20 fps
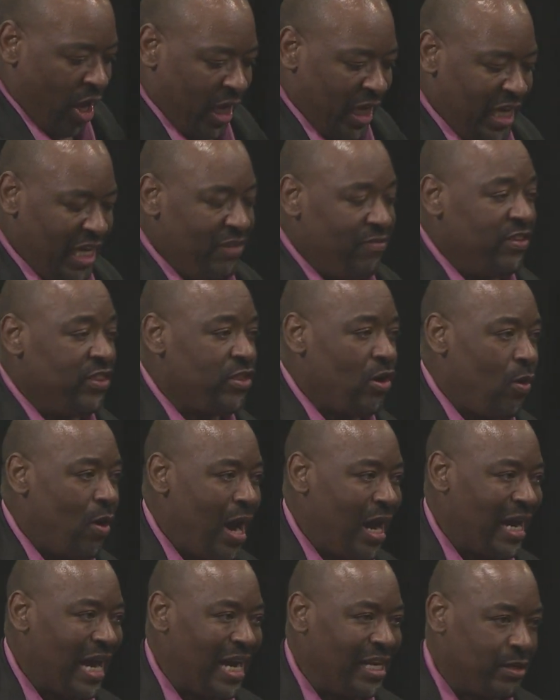Even though
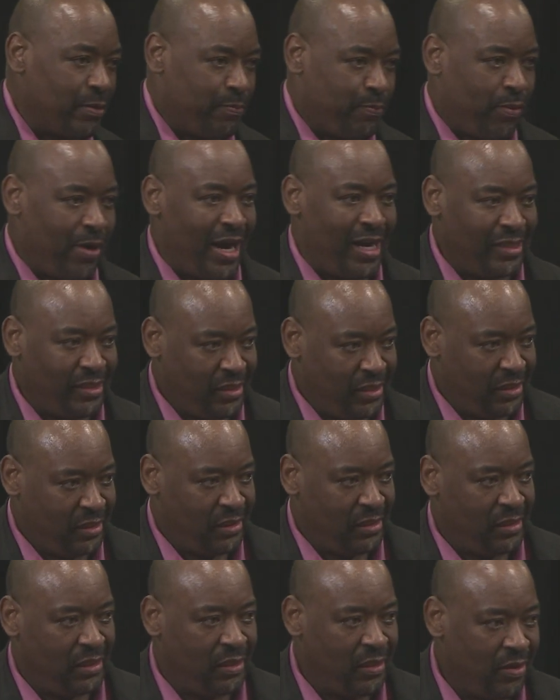I got
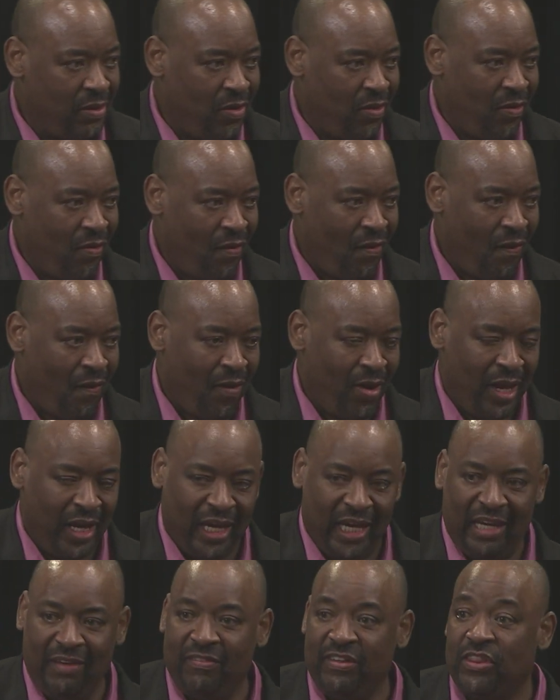depressed,
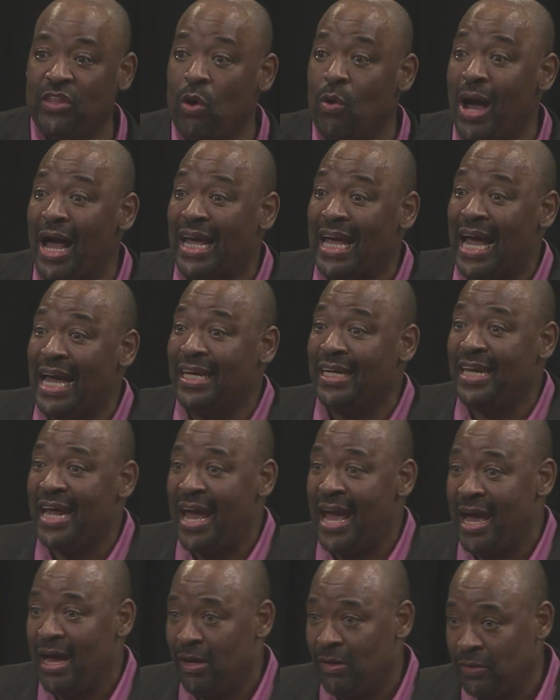even though I got
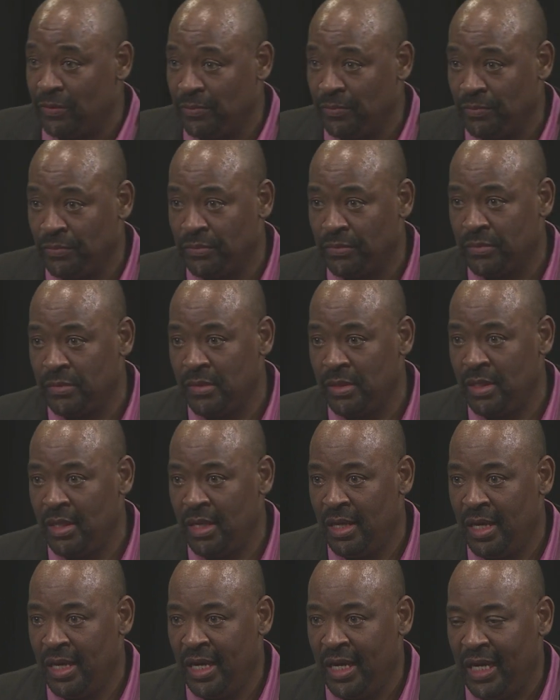down,
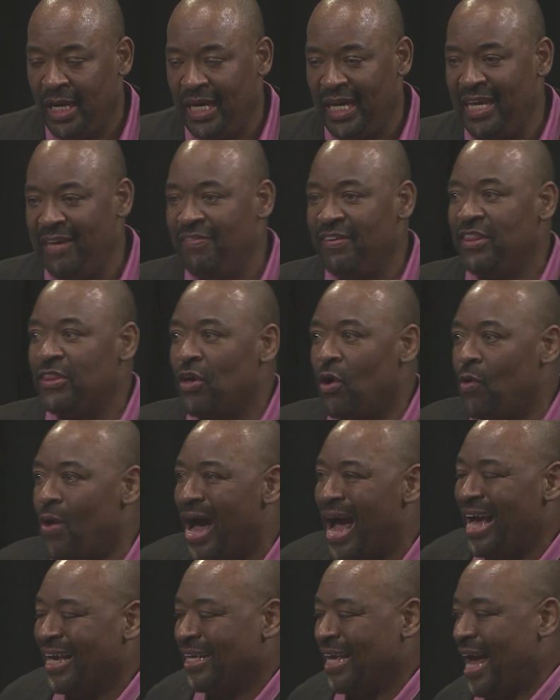even though
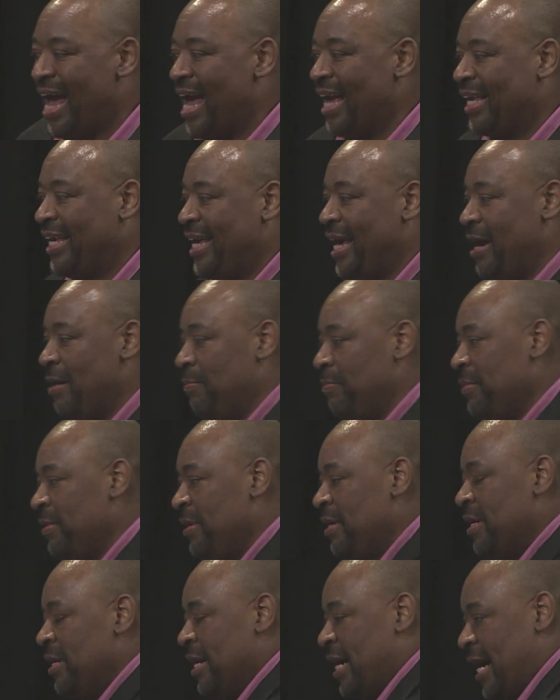I kept
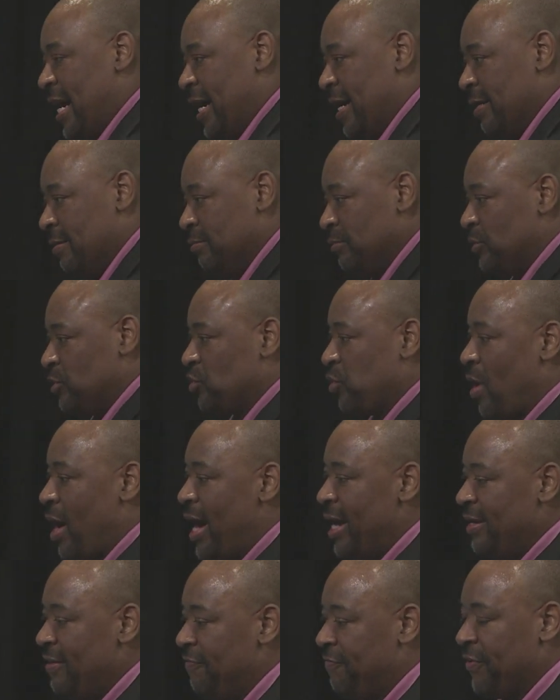
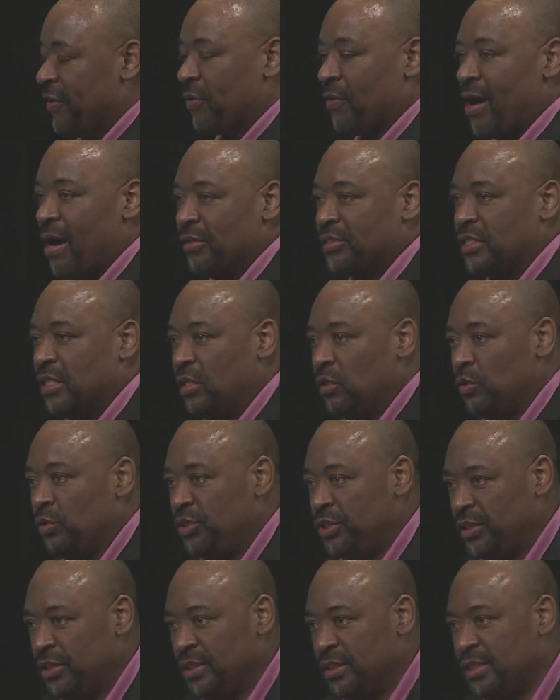trying to figure out
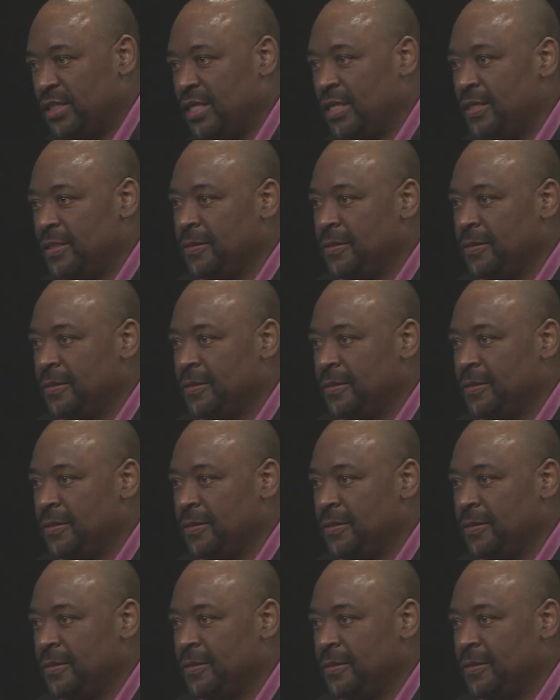solutions,